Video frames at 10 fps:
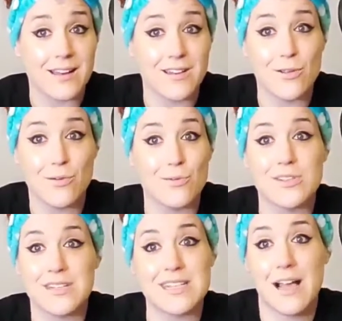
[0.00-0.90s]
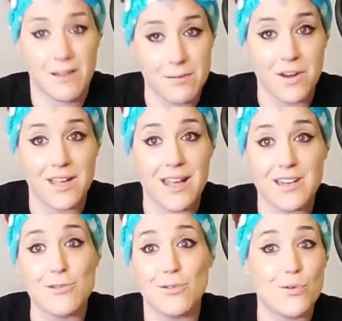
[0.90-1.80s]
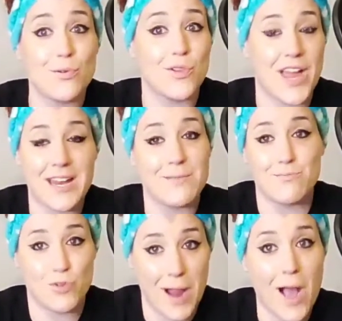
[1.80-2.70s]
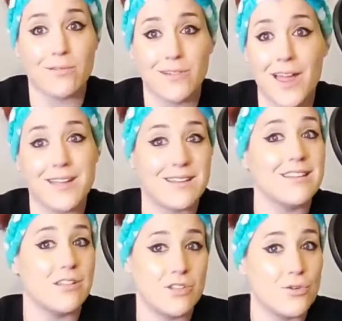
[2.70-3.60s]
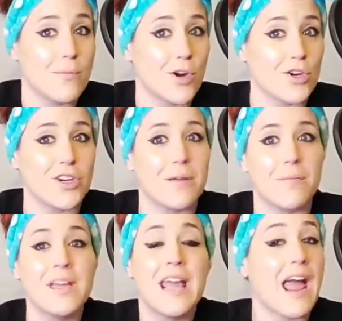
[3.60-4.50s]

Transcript: and you didn't tell anybody, and you let him drown, like, you murdered him.